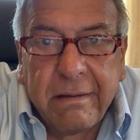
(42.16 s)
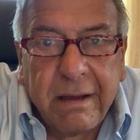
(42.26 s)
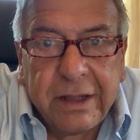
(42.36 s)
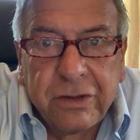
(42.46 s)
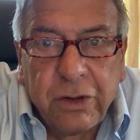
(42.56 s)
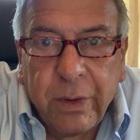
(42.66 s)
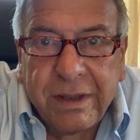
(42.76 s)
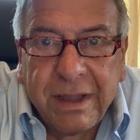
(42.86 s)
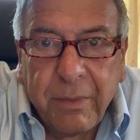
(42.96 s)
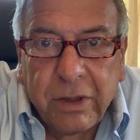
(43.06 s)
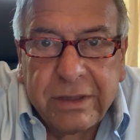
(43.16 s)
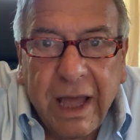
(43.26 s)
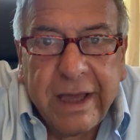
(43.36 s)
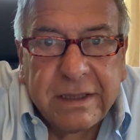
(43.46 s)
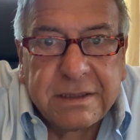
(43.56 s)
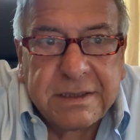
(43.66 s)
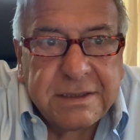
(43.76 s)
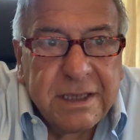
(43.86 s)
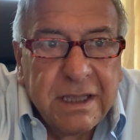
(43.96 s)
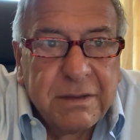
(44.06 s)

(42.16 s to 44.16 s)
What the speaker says: I don't know anything about diet, as I said,